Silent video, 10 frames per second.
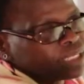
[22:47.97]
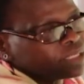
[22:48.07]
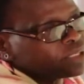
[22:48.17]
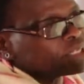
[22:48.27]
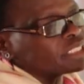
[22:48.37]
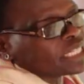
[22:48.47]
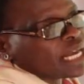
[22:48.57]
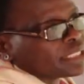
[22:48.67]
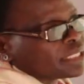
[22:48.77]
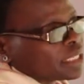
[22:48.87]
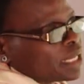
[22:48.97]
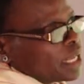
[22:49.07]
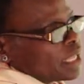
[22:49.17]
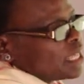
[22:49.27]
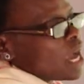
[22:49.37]
It's not just
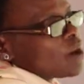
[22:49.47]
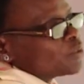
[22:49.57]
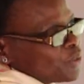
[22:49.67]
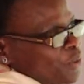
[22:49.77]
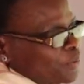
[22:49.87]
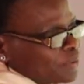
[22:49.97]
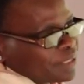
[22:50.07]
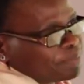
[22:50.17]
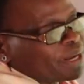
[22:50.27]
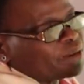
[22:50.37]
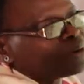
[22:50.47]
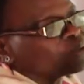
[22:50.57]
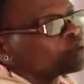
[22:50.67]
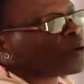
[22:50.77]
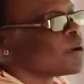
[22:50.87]
the households, but
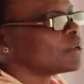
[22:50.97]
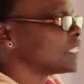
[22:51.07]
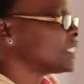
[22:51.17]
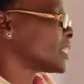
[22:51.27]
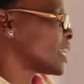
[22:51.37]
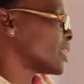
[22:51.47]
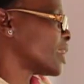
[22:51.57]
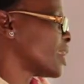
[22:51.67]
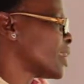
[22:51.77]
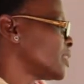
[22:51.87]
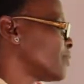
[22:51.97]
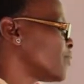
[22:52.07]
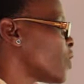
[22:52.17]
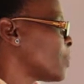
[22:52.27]
also all these the 4